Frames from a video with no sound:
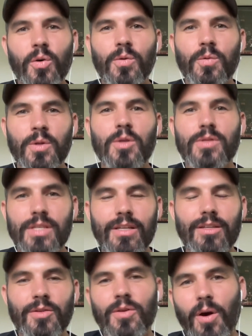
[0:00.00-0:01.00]
when you see
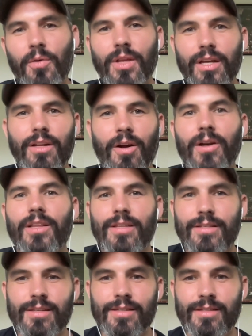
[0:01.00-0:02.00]
it, you know that, all right,
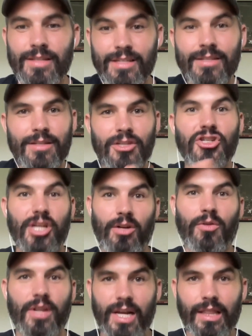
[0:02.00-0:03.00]
this is this
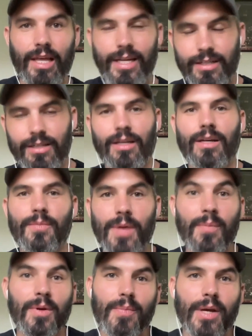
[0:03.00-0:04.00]
channel that I like. I'm
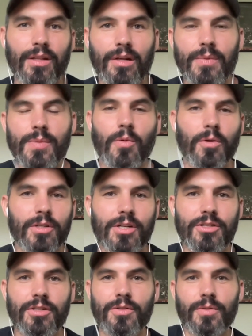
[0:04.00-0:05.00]
going to pay a little bit more
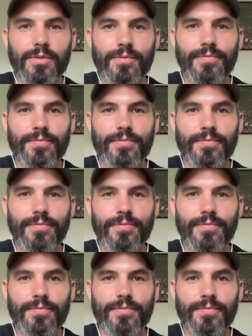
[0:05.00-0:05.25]
attention to it.